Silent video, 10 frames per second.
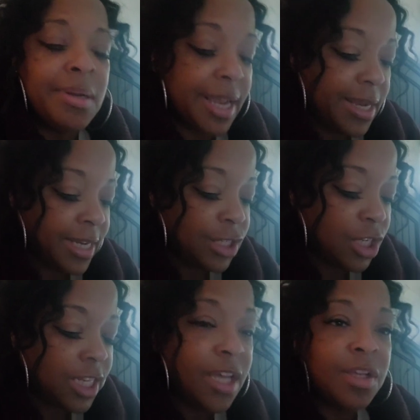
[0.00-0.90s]
And they
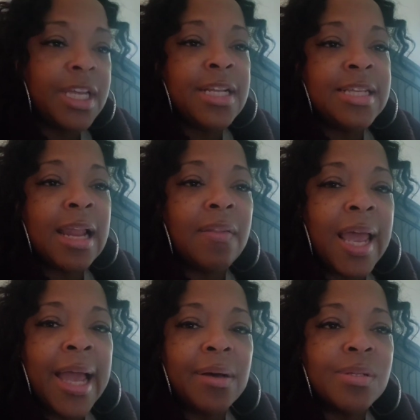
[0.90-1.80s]
took the other kids out of the
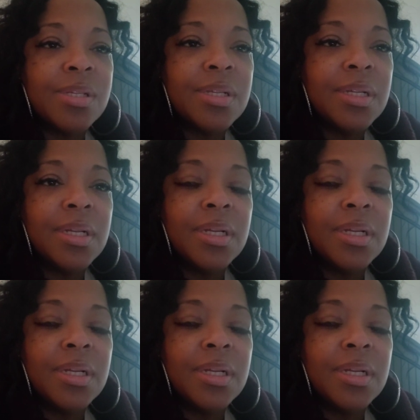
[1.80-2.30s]
house